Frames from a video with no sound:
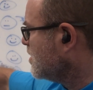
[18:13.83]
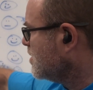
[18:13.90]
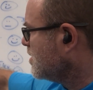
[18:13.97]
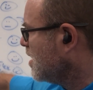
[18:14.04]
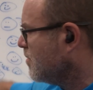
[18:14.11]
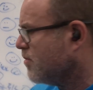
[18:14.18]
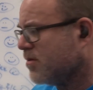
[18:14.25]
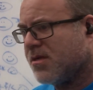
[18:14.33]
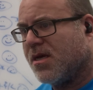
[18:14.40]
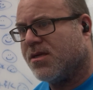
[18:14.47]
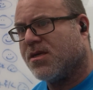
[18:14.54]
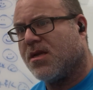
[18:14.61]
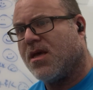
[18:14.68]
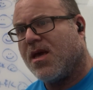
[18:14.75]

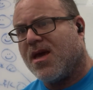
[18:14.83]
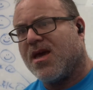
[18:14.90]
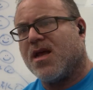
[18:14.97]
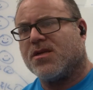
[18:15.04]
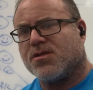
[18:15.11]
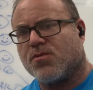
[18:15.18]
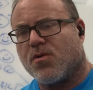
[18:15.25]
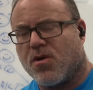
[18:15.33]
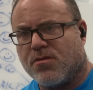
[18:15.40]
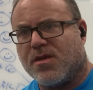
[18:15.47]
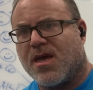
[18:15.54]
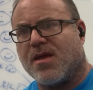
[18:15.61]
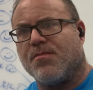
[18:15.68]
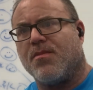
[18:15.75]
stabilization, and I just wrote
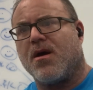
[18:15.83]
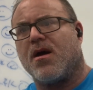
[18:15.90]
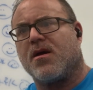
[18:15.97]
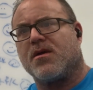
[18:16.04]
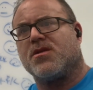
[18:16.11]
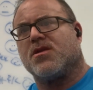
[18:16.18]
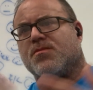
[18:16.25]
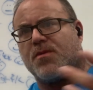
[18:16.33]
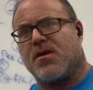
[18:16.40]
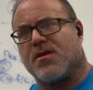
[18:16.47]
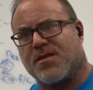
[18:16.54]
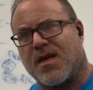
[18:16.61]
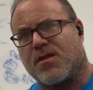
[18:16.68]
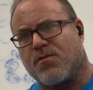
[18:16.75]
dead bug just
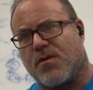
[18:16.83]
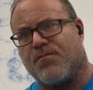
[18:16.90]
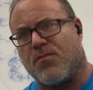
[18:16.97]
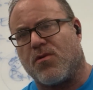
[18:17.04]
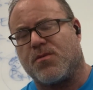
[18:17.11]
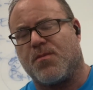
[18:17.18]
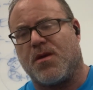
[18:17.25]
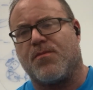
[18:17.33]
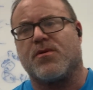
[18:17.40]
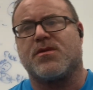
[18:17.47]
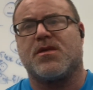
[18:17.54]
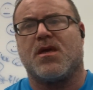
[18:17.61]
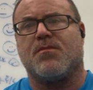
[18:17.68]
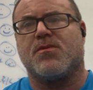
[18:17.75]
because that's what most people
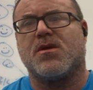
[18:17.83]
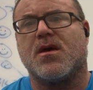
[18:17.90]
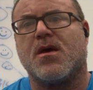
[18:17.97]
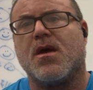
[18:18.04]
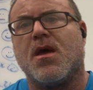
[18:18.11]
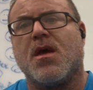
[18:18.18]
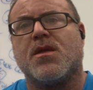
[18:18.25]
seem to